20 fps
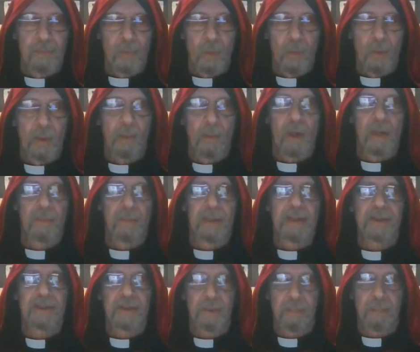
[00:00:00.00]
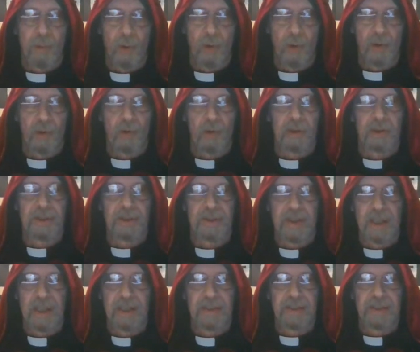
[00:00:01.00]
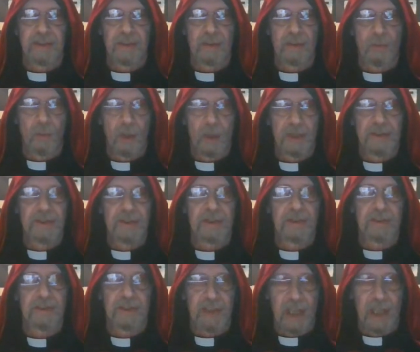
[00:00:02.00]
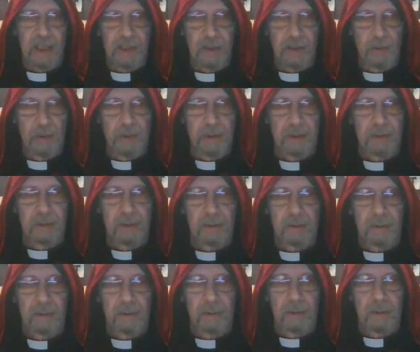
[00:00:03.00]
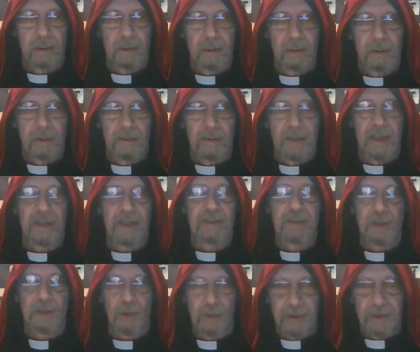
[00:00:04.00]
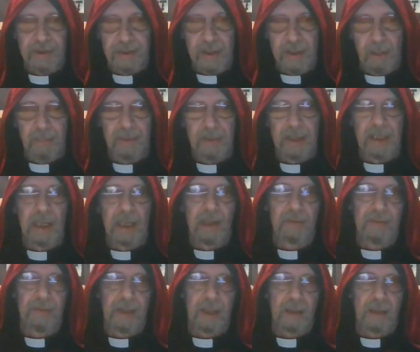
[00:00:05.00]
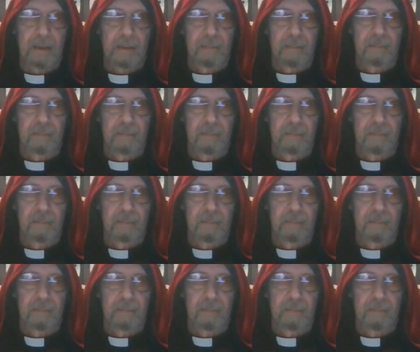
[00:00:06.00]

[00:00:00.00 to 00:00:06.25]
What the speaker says: We want to be a support organization to the ones that are genuine, that are doing something out there.